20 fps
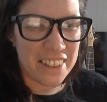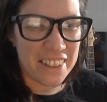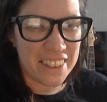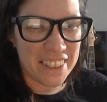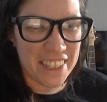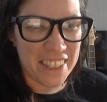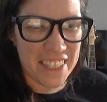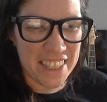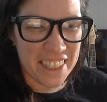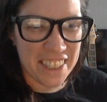of
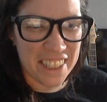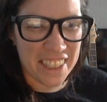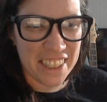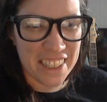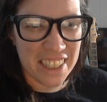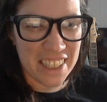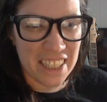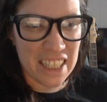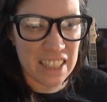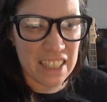like it.
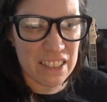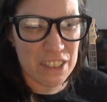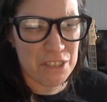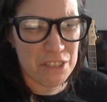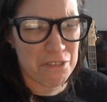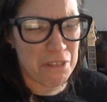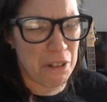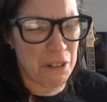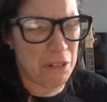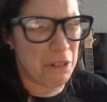It's
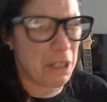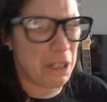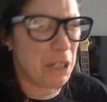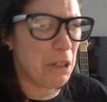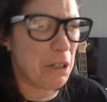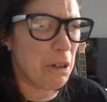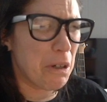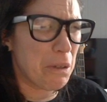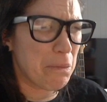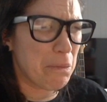growing
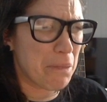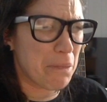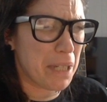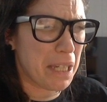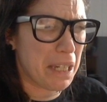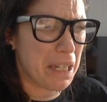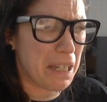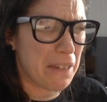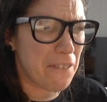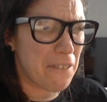on
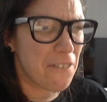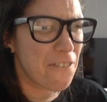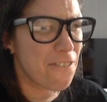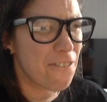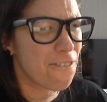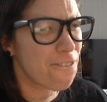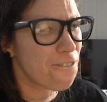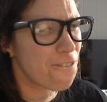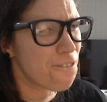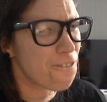me.
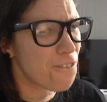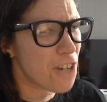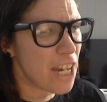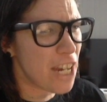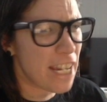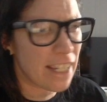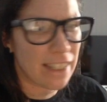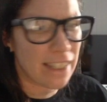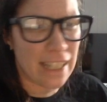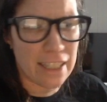
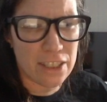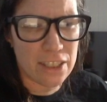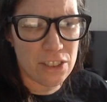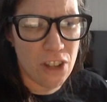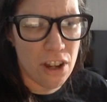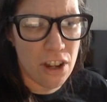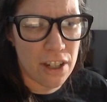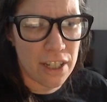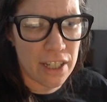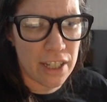Frig, that's
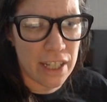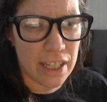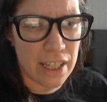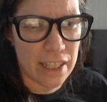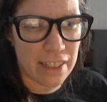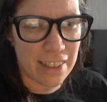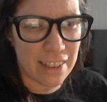not good.